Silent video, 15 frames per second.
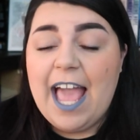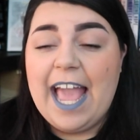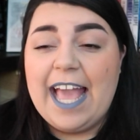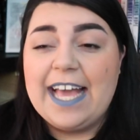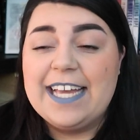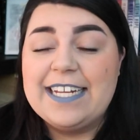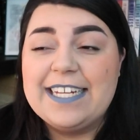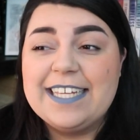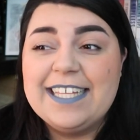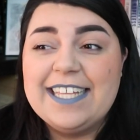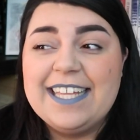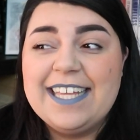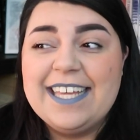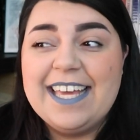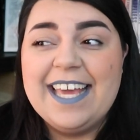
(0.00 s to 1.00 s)
And
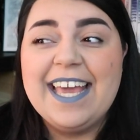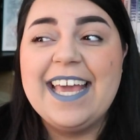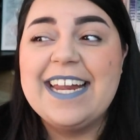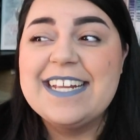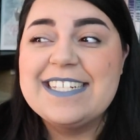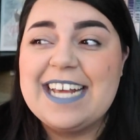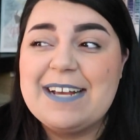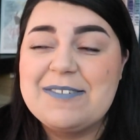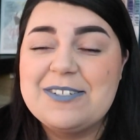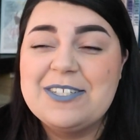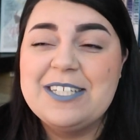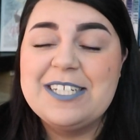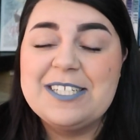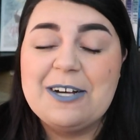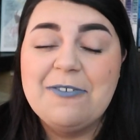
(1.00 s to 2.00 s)
it is
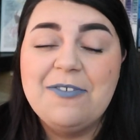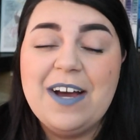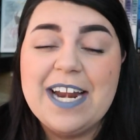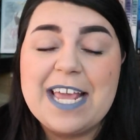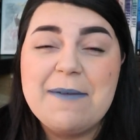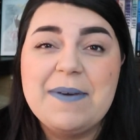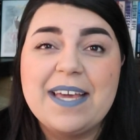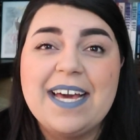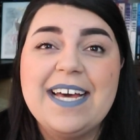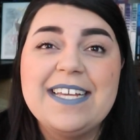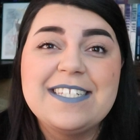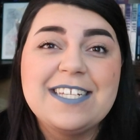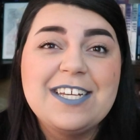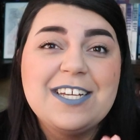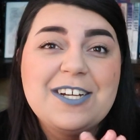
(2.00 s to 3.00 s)
absolutely so funny
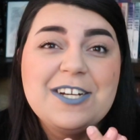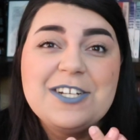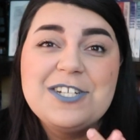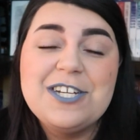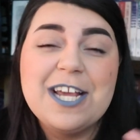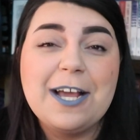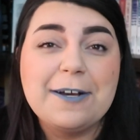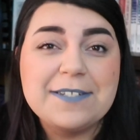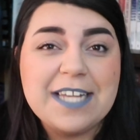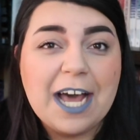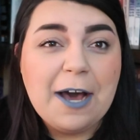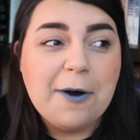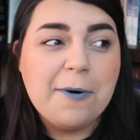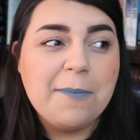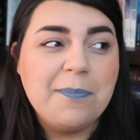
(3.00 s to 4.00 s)
because she goes
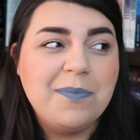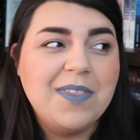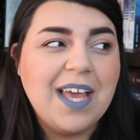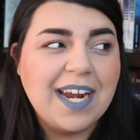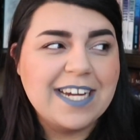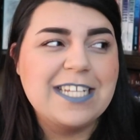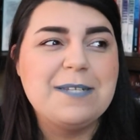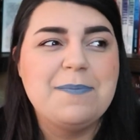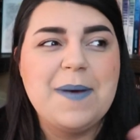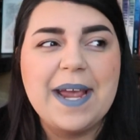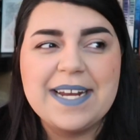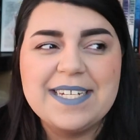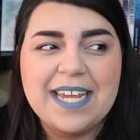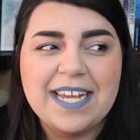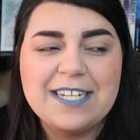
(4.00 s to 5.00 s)
home not
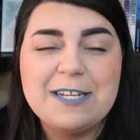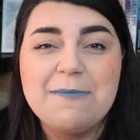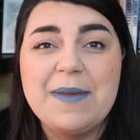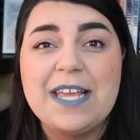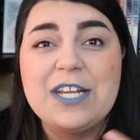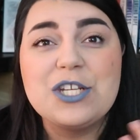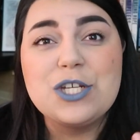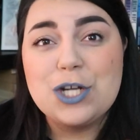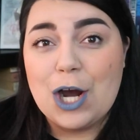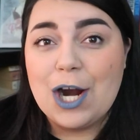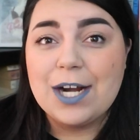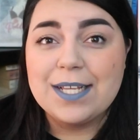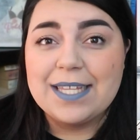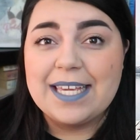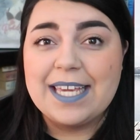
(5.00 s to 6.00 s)
expecting to meet
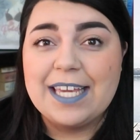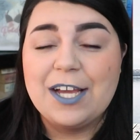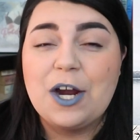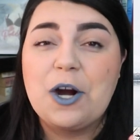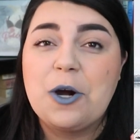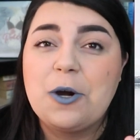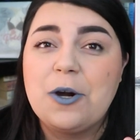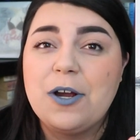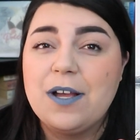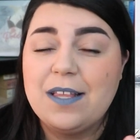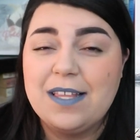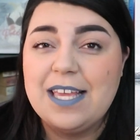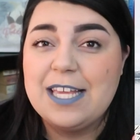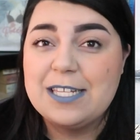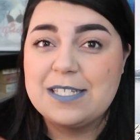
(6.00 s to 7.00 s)
Charlie, her
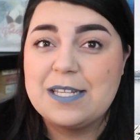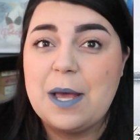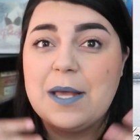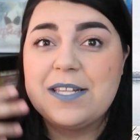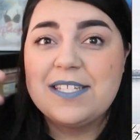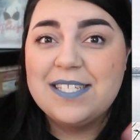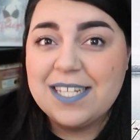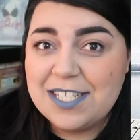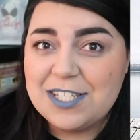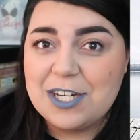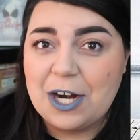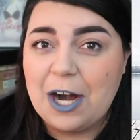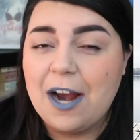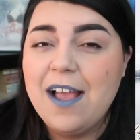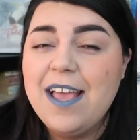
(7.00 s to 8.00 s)
his
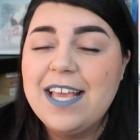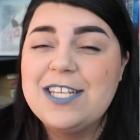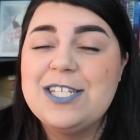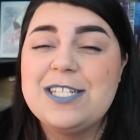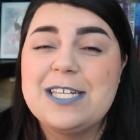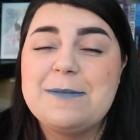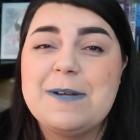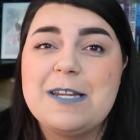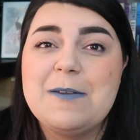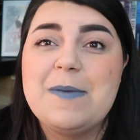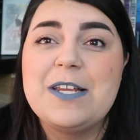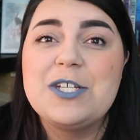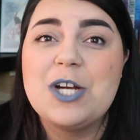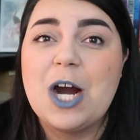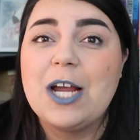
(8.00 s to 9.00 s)
sister. She's expecting to
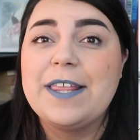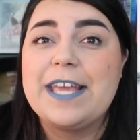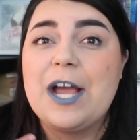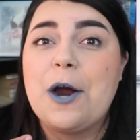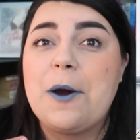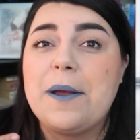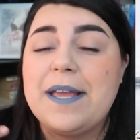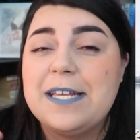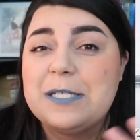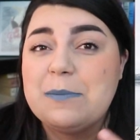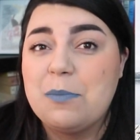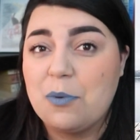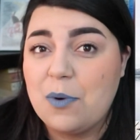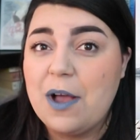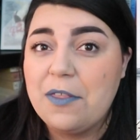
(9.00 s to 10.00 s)
meet Charlie, her, his
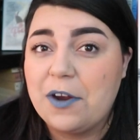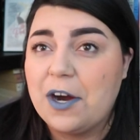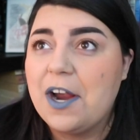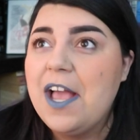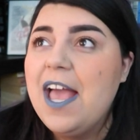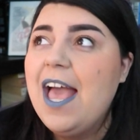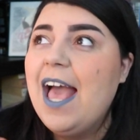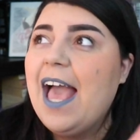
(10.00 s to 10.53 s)
brother.